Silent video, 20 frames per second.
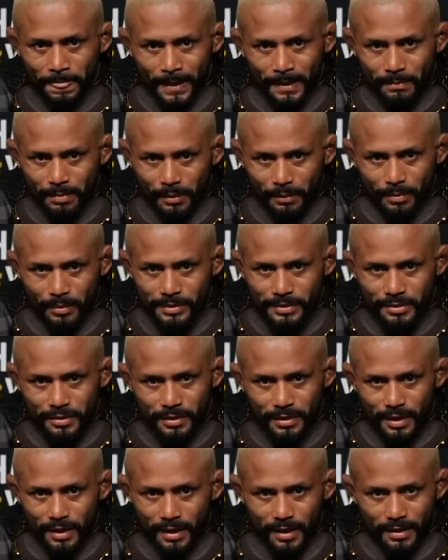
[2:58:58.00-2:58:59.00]

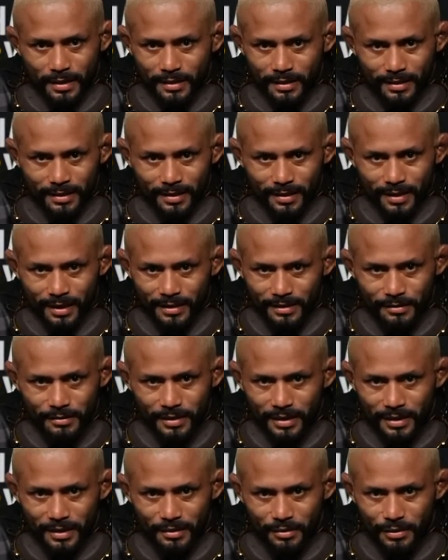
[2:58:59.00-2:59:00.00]
proporcionar a luta
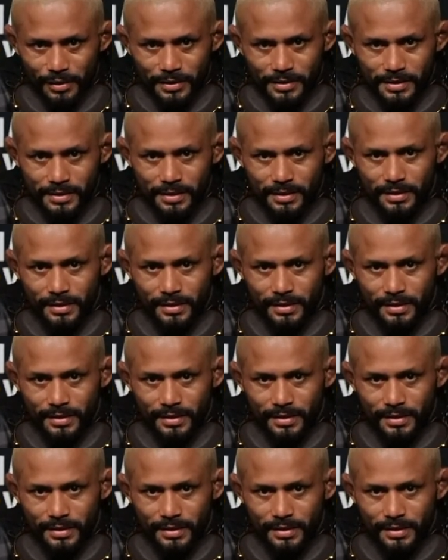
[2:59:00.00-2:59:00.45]
da noite.